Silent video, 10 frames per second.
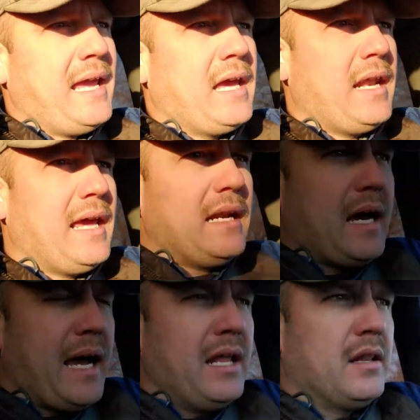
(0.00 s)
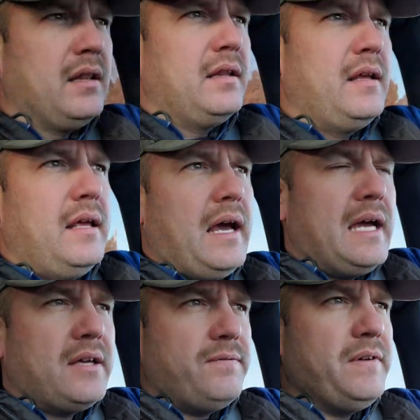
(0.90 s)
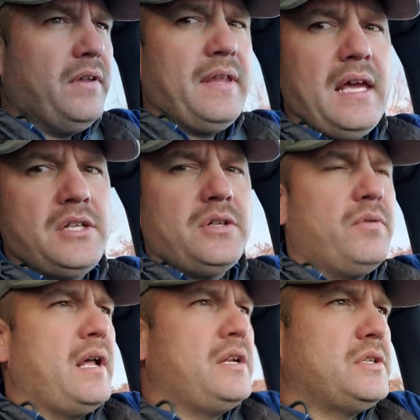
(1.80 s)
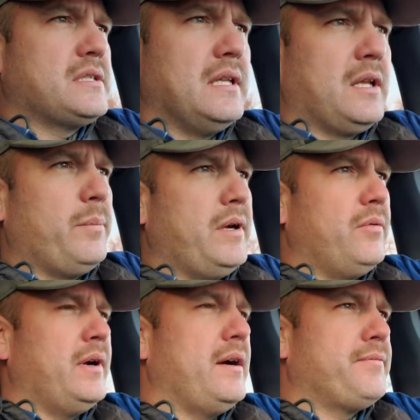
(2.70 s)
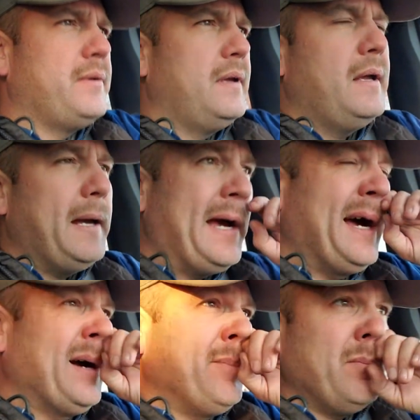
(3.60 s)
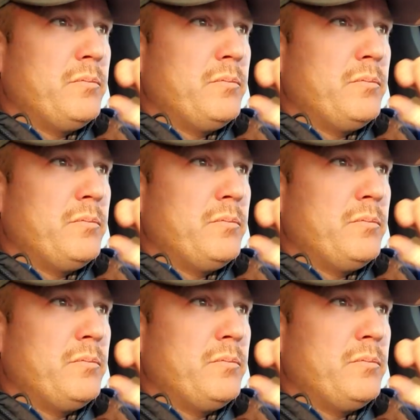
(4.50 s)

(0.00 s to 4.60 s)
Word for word: and at idle, I can feel the engine running just a little bit rough. Um,